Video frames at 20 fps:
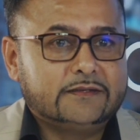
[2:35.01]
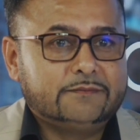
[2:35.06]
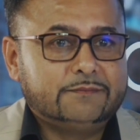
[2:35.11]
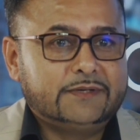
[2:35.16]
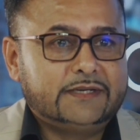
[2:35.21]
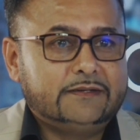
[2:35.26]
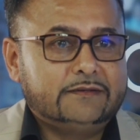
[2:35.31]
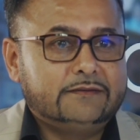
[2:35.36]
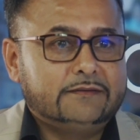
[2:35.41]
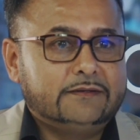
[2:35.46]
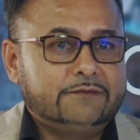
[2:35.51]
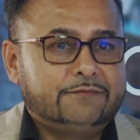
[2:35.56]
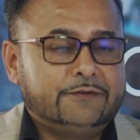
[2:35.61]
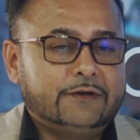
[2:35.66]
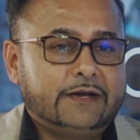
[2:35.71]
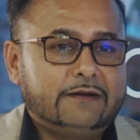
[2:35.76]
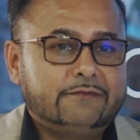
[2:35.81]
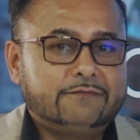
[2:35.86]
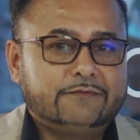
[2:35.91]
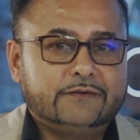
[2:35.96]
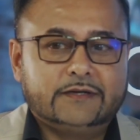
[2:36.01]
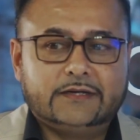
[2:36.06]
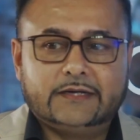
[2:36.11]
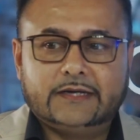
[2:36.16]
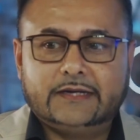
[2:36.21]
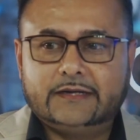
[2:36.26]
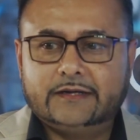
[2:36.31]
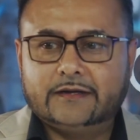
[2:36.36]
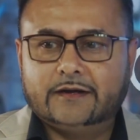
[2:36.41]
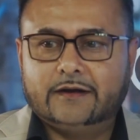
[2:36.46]
I mean, if you have
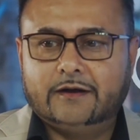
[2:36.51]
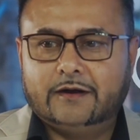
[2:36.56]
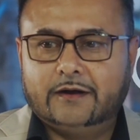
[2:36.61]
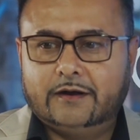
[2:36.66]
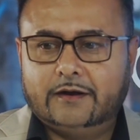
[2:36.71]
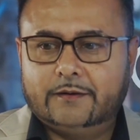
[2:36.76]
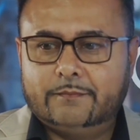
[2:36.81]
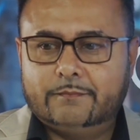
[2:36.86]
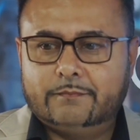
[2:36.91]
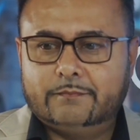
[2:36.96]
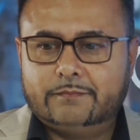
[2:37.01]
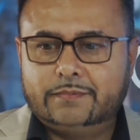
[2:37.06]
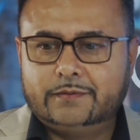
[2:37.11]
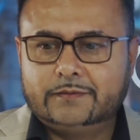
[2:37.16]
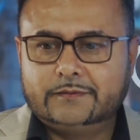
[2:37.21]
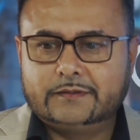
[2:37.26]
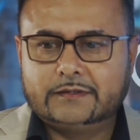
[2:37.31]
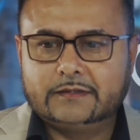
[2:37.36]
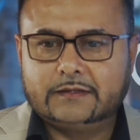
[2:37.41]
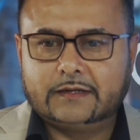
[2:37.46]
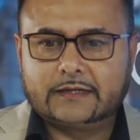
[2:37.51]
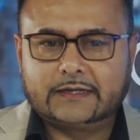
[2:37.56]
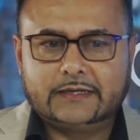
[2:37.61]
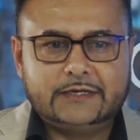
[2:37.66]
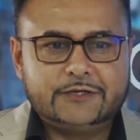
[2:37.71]
like